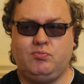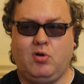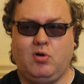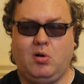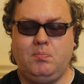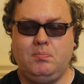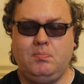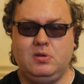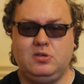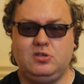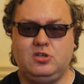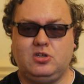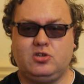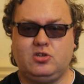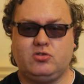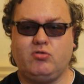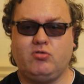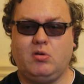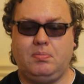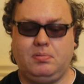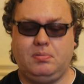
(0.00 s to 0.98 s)
problem is the
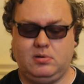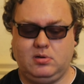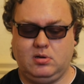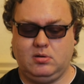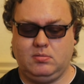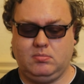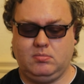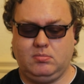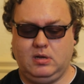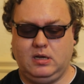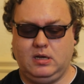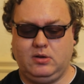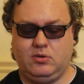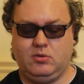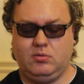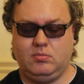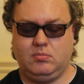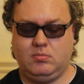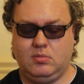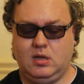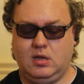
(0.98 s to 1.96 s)
script, you
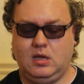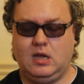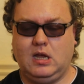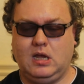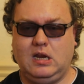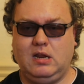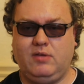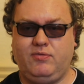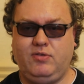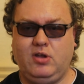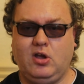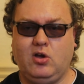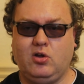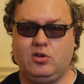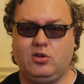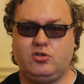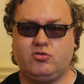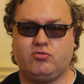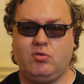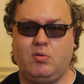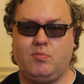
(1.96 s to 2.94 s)
know, and if you've got
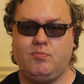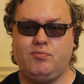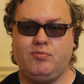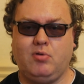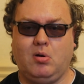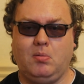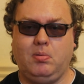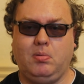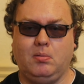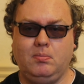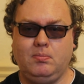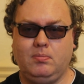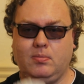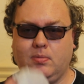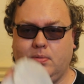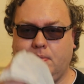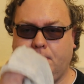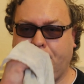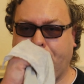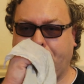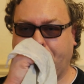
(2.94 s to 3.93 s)
a script problem.
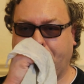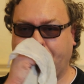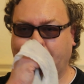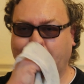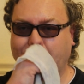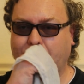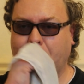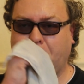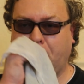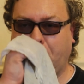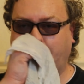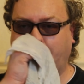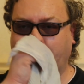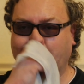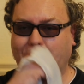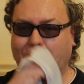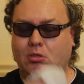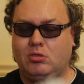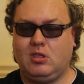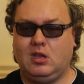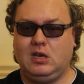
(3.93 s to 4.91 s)

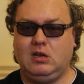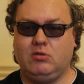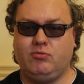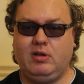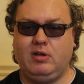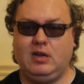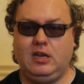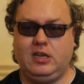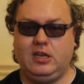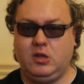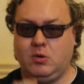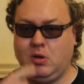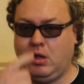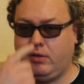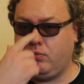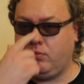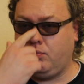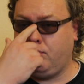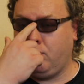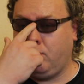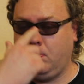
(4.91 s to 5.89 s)
Then you really do
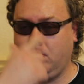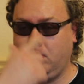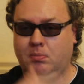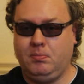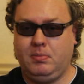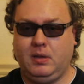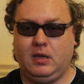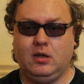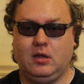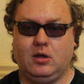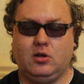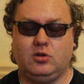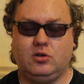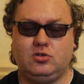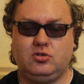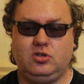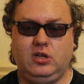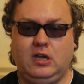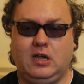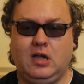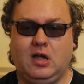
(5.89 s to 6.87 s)
have a problem
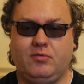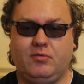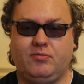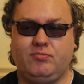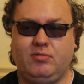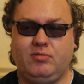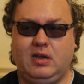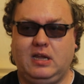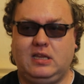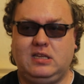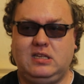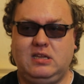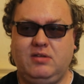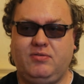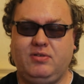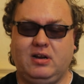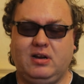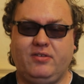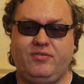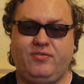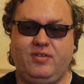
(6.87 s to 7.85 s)
because you can't. It's
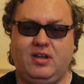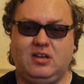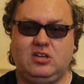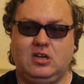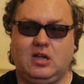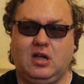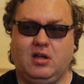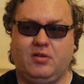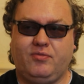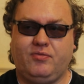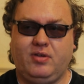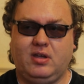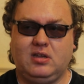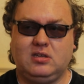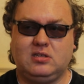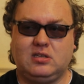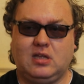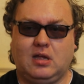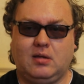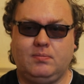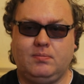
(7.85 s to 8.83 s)
difficult to fix. You can't
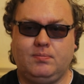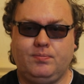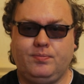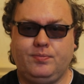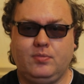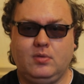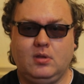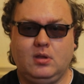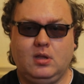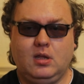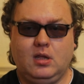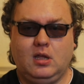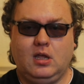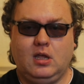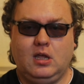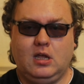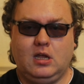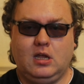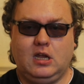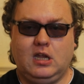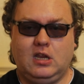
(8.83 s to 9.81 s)
fix that
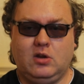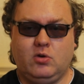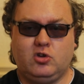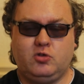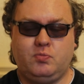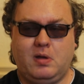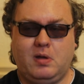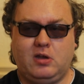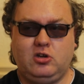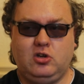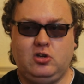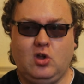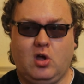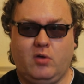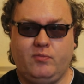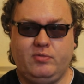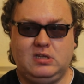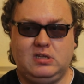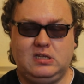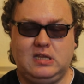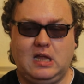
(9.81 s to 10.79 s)
you know, especially not
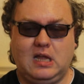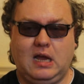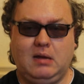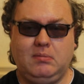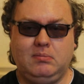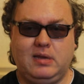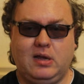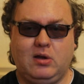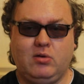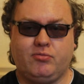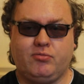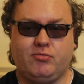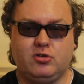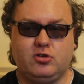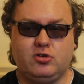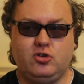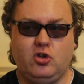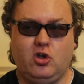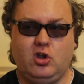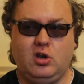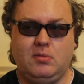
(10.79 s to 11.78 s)
if it's timed out for a
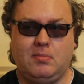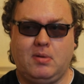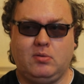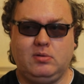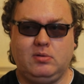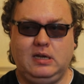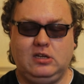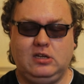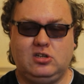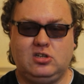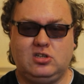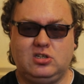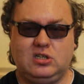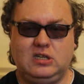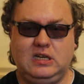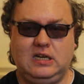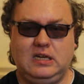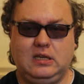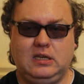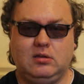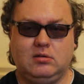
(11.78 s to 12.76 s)
certain amount each
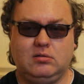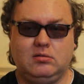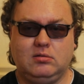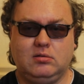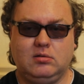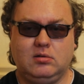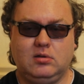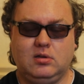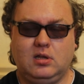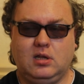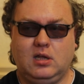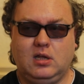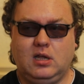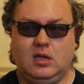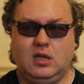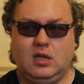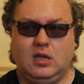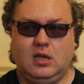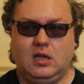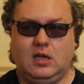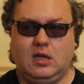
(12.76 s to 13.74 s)
scene.
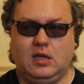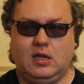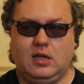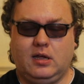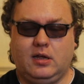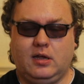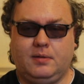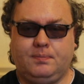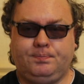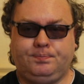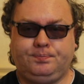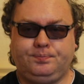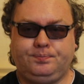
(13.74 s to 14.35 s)
Uh,